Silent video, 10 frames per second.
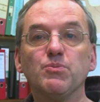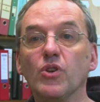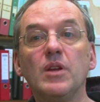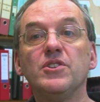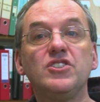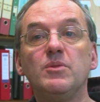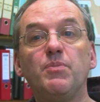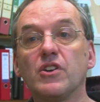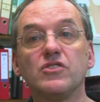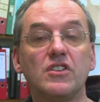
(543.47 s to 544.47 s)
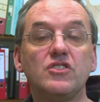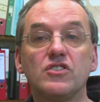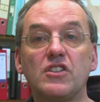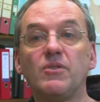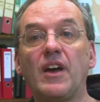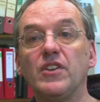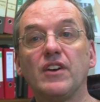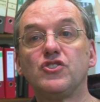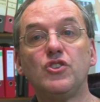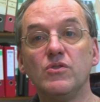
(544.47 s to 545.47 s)
more limited because they just don't have
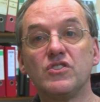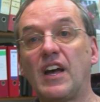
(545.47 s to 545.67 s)
enough students